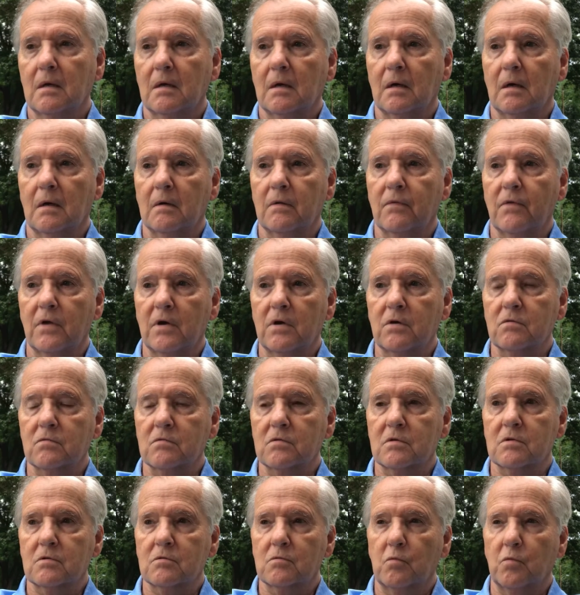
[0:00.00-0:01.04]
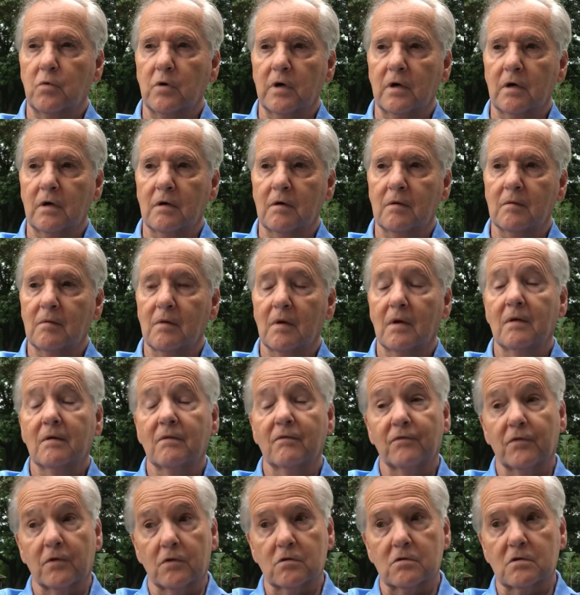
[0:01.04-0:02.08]
are those where,
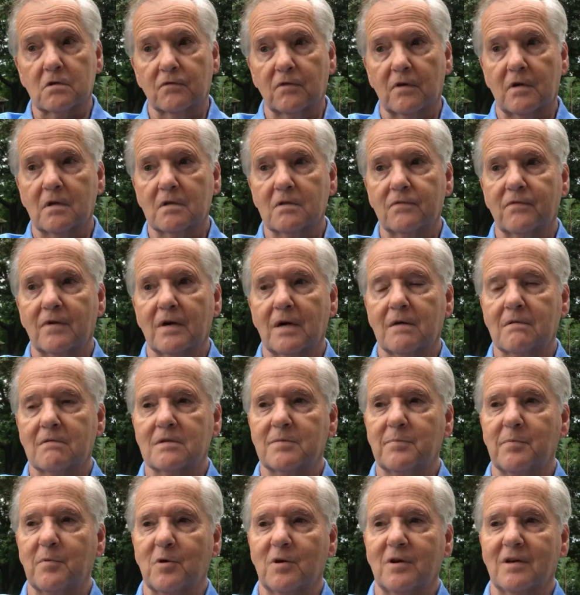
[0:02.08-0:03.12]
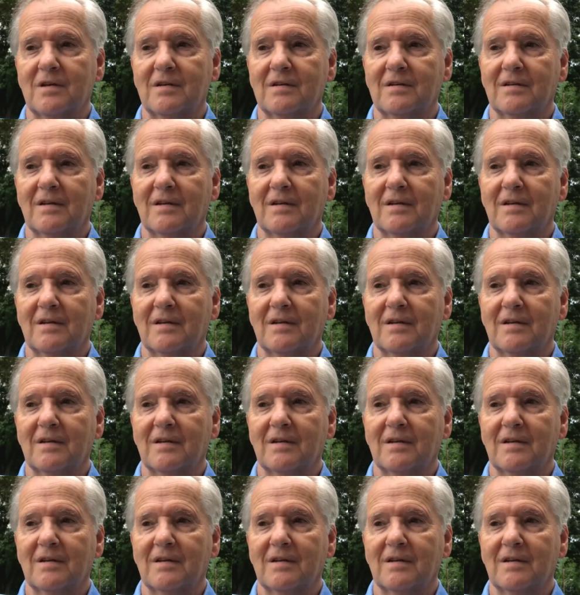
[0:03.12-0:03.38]
first of all, the virus spread,